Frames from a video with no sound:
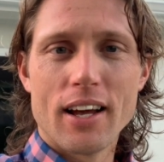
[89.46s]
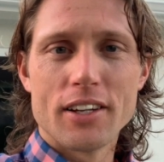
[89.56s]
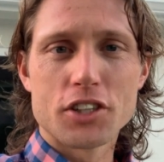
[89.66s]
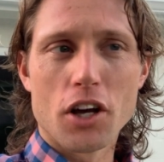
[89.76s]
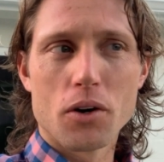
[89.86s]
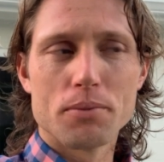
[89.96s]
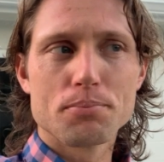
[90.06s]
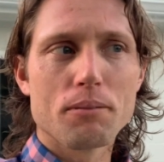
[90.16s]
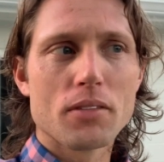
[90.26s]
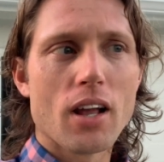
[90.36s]
So
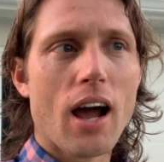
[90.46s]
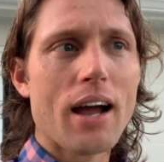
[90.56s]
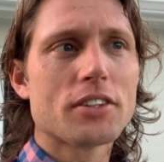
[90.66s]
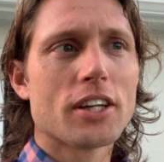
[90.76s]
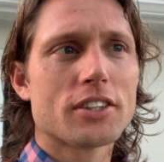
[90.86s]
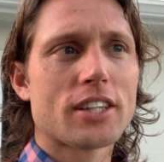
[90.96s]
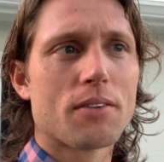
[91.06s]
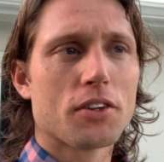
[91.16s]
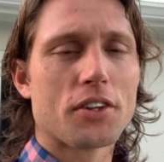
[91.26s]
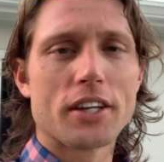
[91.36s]
I've done
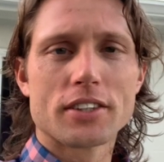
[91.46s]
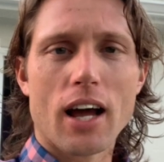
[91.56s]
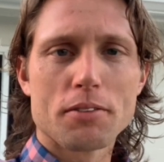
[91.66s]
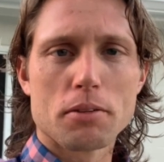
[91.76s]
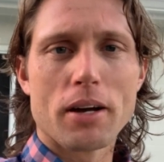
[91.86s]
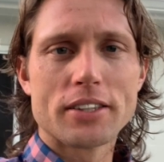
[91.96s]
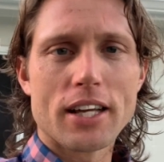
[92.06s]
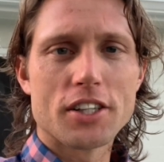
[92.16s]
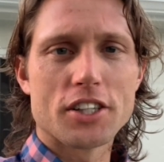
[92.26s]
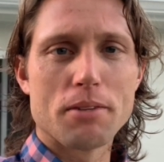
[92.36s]
several things to optimize
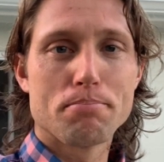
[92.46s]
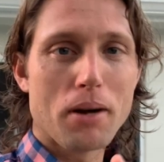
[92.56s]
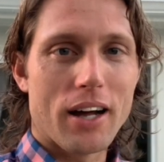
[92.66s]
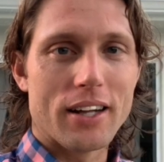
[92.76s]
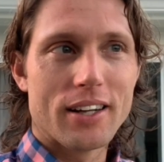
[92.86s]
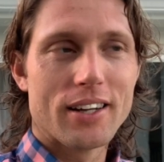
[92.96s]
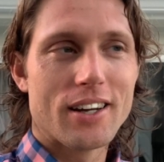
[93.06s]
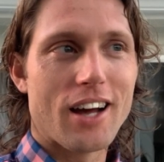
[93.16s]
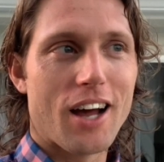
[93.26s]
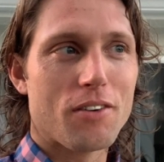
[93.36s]
energy, but
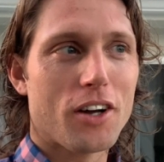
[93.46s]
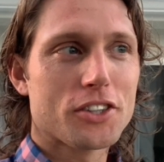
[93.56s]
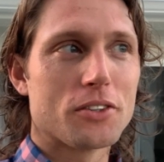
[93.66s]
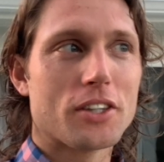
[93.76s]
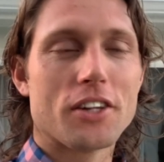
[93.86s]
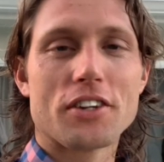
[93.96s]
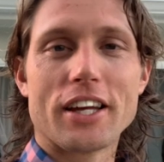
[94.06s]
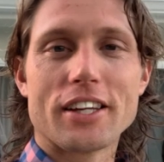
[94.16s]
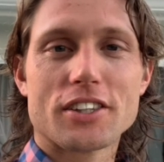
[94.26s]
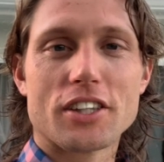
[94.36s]
I've also done
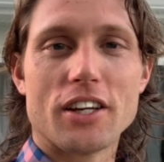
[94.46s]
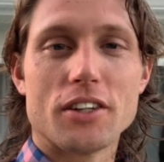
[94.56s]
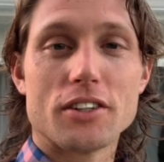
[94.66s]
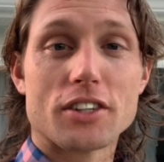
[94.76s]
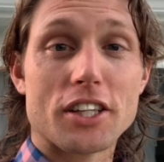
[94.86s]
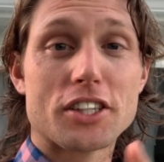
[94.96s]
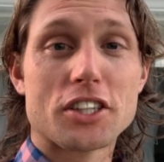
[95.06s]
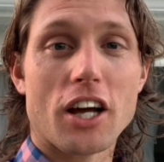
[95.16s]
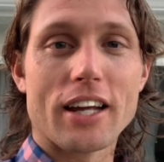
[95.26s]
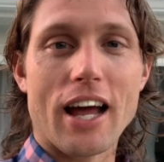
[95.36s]
things to, to
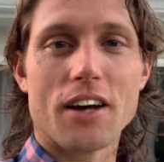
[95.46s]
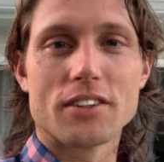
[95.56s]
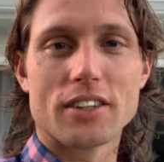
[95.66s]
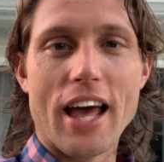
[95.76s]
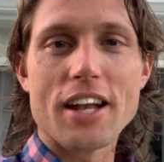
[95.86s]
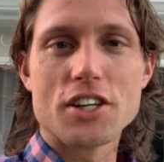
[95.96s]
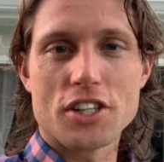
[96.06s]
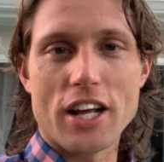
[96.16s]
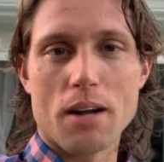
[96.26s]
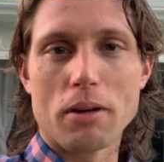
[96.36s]
suck out the
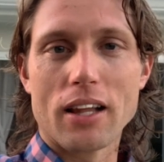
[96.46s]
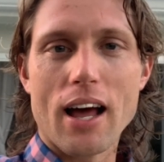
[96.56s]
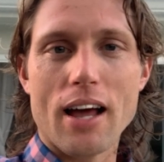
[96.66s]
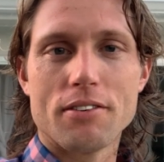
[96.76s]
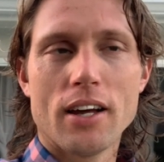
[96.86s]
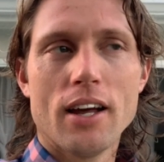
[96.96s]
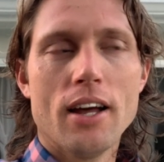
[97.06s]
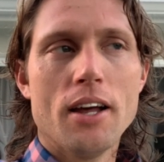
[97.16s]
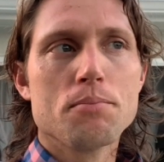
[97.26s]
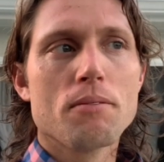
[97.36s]
energy out of my life.
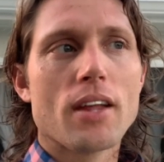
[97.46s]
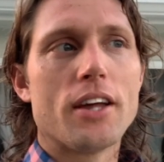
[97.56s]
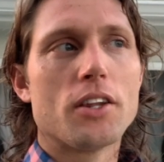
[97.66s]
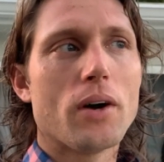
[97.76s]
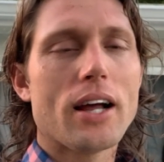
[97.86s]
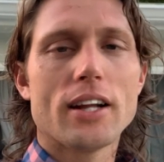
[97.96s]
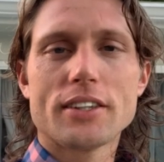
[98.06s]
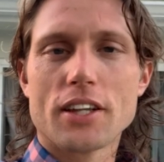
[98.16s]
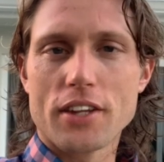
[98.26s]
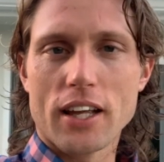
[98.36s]
And the way I like
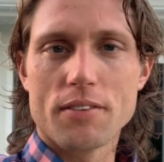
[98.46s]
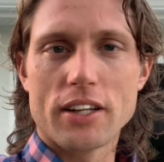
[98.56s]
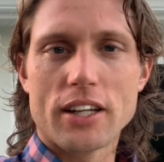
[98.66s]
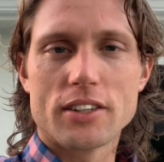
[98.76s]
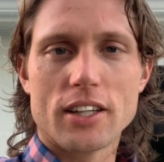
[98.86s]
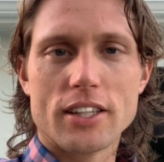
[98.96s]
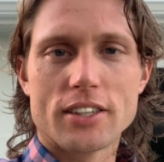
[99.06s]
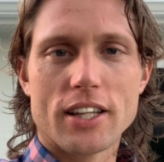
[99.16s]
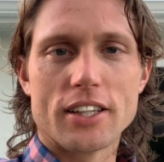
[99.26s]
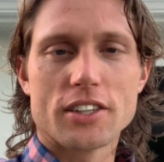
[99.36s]
to think of it in, is
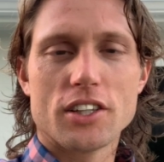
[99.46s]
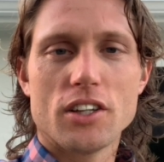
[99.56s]
this